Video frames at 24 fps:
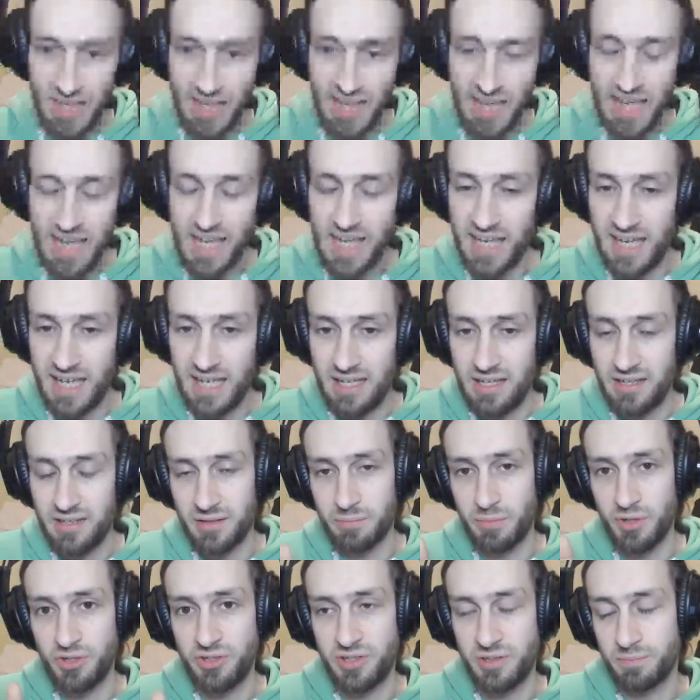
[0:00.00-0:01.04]
Here, the
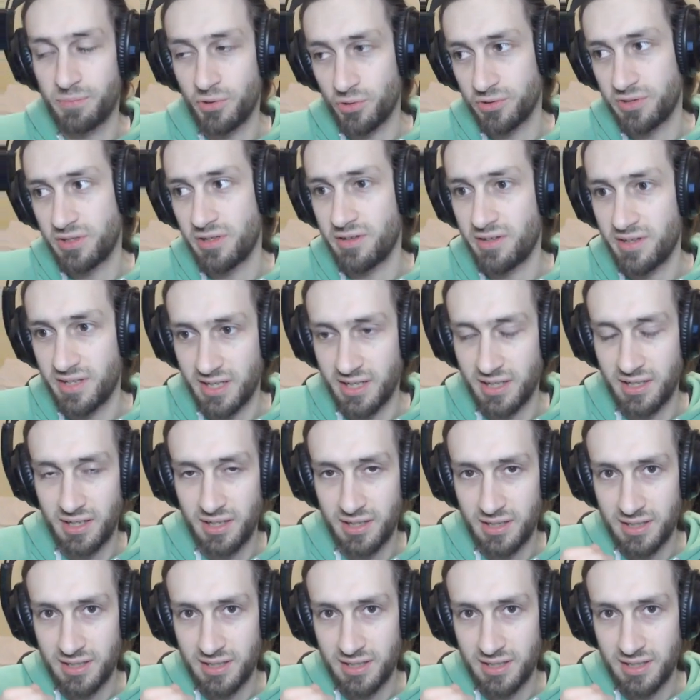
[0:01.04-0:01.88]
most important thing